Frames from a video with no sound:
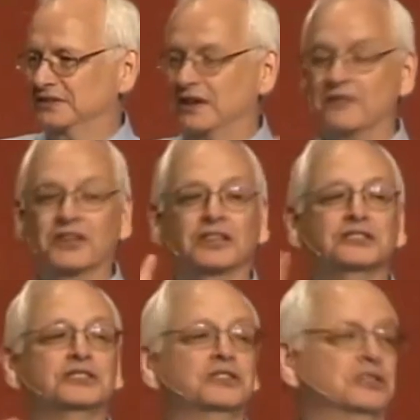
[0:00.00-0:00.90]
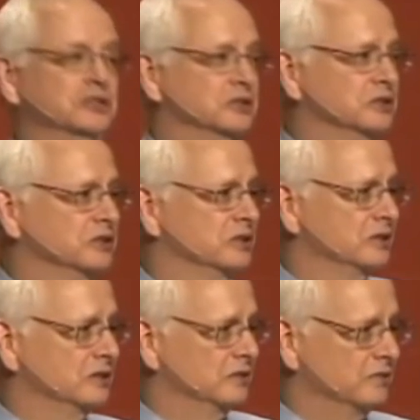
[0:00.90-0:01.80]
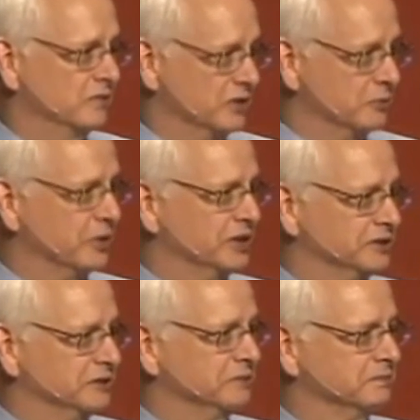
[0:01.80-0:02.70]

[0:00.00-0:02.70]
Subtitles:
of the concerns for the present?